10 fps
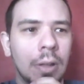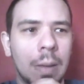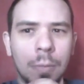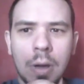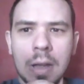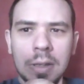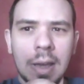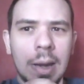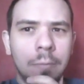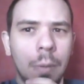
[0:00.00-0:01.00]
not
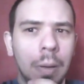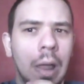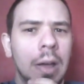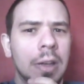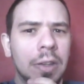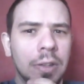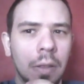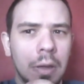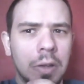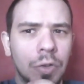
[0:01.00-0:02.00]
getting any replies
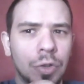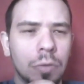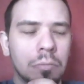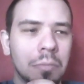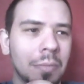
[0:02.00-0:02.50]
to this,